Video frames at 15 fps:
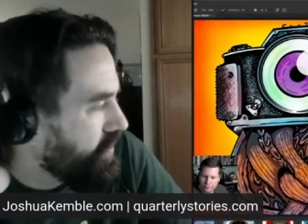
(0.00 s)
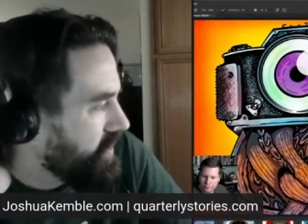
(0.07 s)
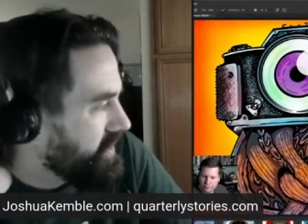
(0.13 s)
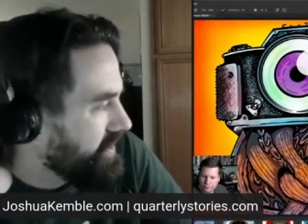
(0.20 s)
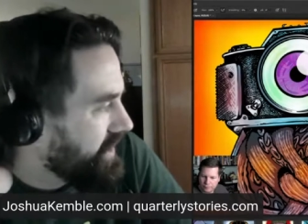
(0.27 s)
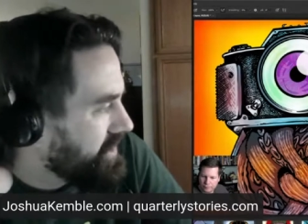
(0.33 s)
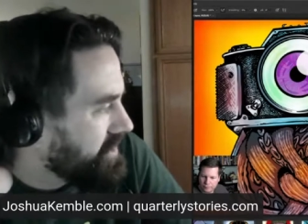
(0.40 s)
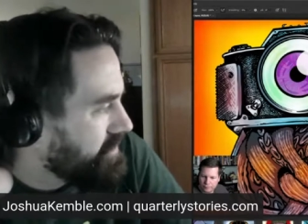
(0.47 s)

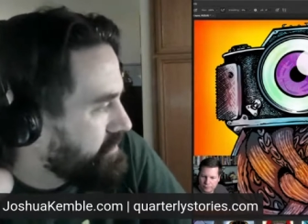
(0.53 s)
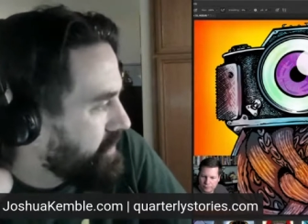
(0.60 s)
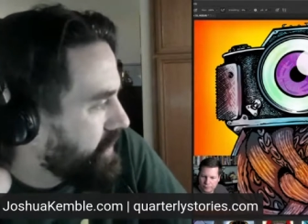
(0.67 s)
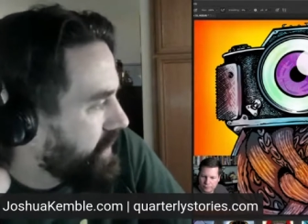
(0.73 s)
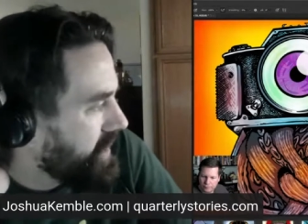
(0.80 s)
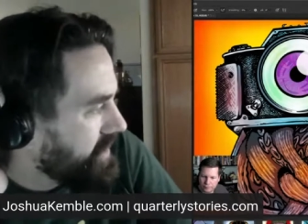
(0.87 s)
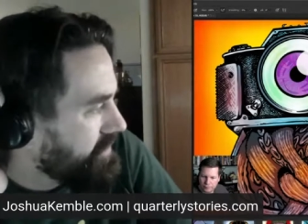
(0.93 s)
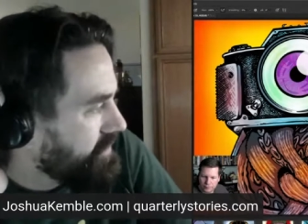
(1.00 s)
like the
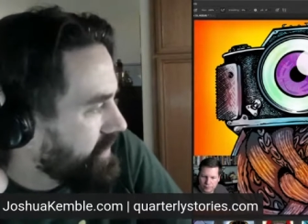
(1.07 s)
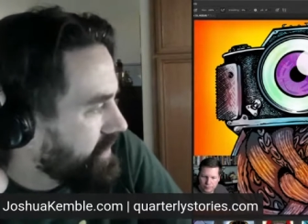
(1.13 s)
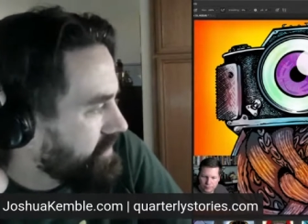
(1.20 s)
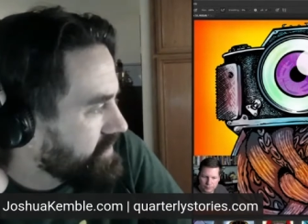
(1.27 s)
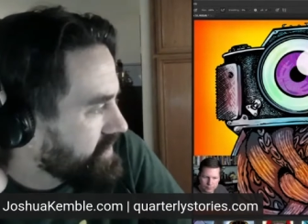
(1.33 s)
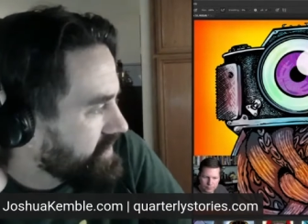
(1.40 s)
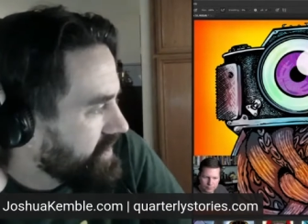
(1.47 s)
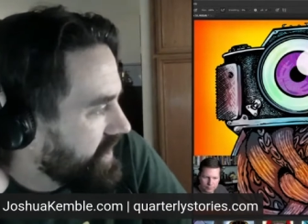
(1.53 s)
plague when I
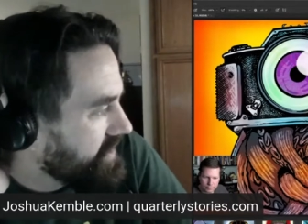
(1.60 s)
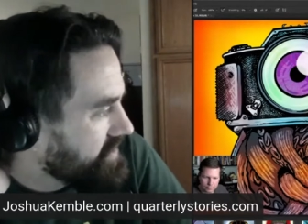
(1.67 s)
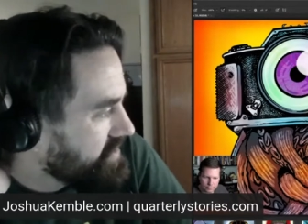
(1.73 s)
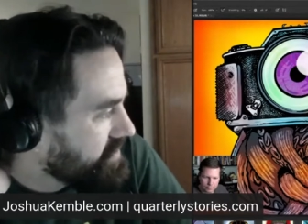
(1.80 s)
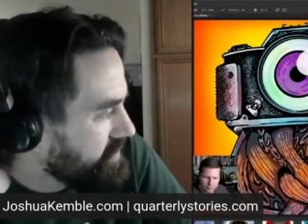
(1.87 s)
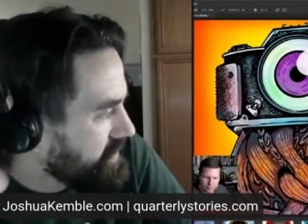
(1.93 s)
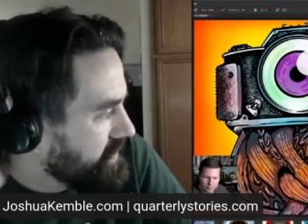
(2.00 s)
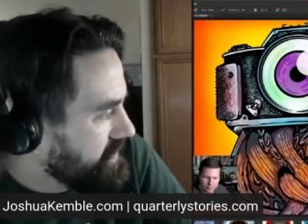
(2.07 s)
was in high school.